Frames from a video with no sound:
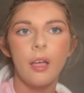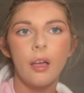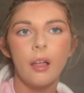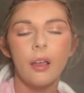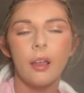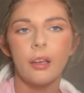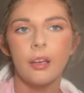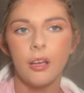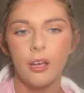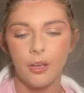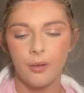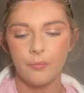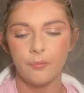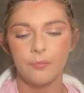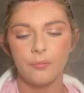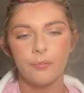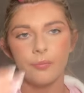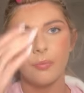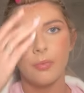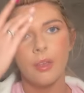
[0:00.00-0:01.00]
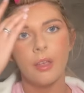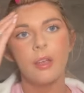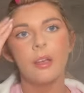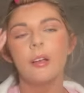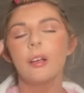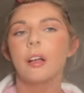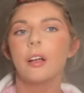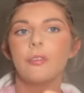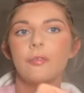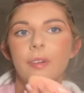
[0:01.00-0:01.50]
like a
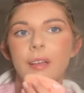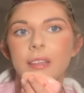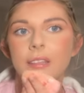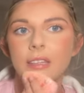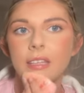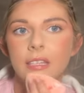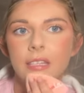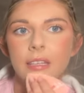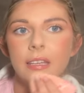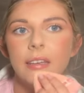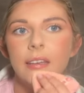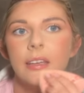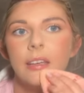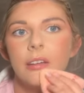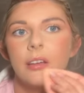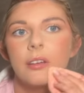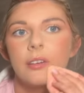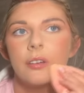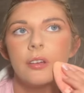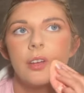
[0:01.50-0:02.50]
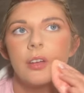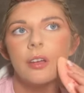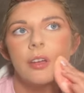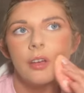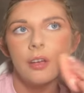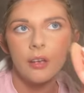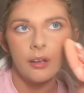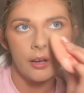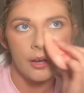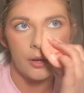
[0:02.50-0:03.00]
fantasy
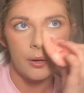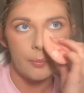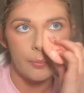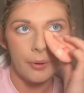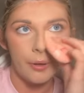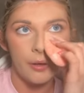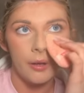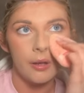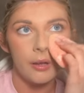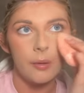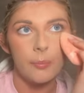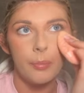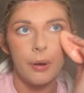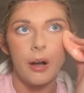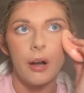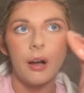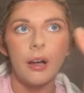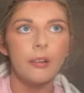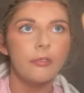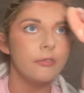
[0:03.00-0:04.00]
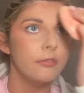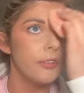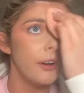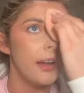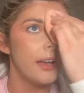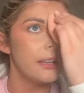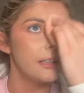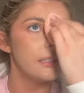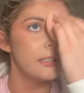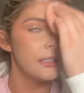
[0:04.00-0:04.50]
kind of book, but I
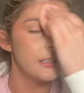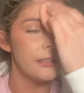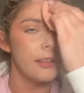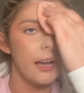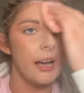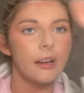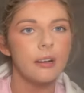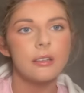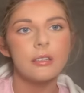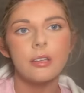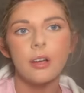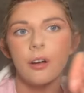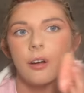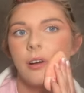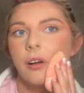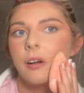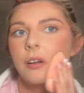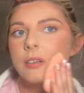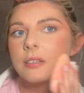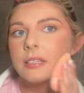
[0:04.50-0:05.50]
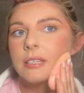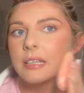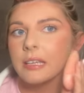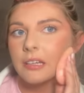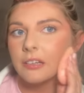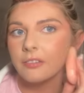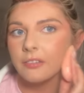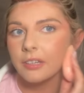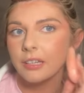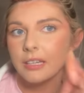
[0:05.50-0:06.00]
read the ACOTAR
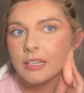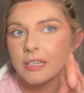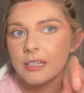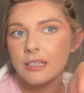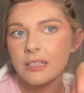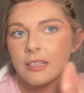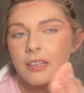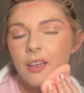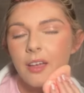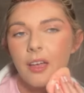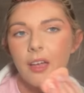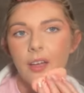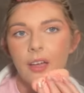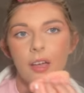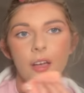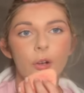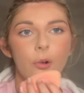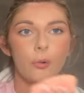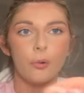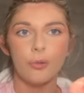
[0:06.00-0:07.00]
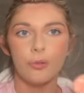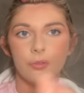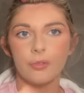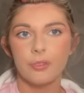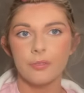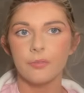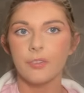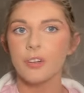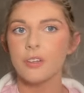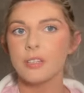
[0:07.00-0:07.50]
series called Thorns
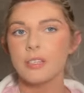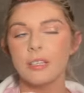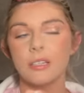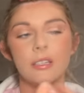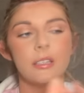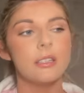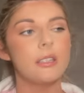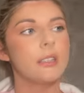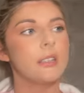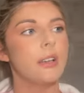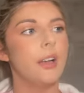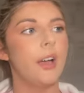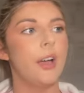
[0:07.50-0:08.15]
and Roses.